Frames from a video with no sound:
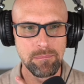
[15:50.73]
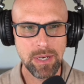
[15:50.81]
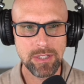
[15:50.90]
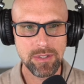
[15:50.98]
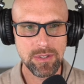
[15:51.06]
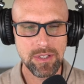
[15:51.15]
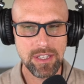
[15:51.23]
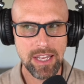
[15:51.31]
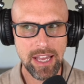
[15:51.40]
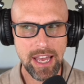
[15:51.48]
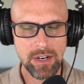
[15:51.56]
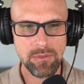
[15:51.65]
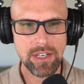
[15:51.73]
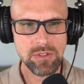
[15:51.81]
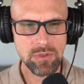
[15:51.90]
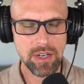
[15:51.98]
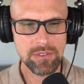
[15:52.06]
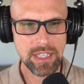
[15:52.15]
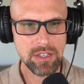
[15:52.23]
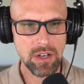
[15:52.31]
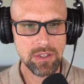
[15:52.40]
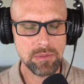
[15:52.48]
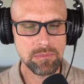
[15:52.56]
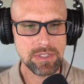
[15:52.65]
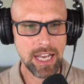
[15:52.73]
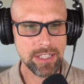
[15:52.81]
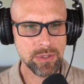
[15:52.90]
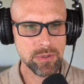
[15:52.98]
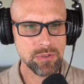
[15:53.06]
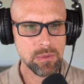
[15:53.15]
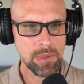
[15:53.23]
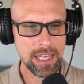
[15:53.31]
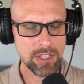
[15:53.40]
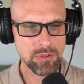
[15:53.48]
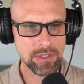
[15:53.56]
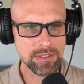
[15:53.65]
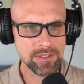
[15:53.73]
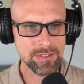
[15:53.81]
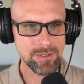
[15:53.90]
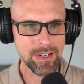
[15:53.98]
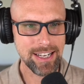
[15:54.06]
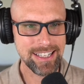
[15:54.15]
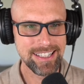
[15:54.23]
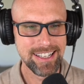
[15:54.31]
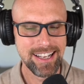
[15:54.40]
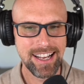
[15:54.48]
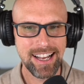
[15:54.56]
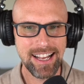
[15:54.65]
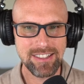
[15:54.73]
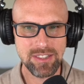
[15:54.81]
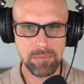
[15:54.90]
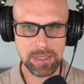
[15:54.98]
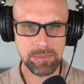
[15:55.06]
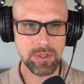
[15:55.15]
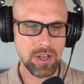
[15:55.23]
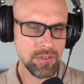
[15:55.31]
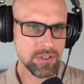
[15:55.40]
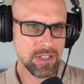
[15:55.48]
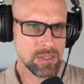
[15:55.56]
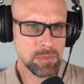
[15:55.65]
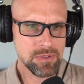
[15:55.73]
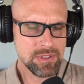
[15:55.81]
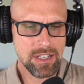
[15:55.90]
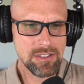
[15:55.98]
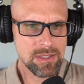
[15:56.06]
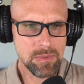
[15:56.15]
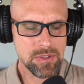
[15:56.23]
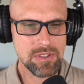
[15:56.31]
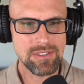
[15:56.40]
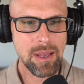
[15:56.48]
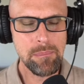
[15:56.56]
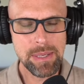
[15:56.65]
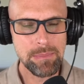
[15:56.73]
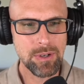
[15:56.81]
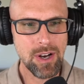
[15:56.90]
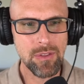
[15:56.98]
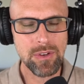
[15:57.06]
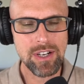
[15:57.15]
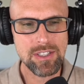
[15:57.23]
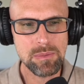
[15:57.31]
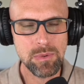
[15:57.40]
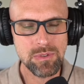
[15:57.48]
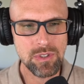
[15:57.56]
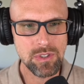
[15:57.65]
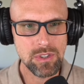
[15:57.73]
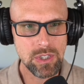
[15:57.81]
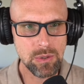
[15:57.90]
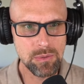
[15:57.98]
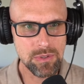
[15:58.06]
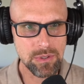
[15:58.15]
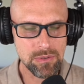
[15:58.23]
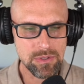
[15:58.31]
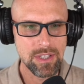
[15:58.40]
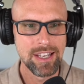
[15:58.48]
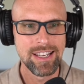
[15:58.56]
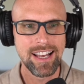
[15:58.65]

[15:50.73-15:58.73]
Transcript: But at a restaurant, they call them diners or patrons, right? Some people call their customers customers. Some people call their customers users.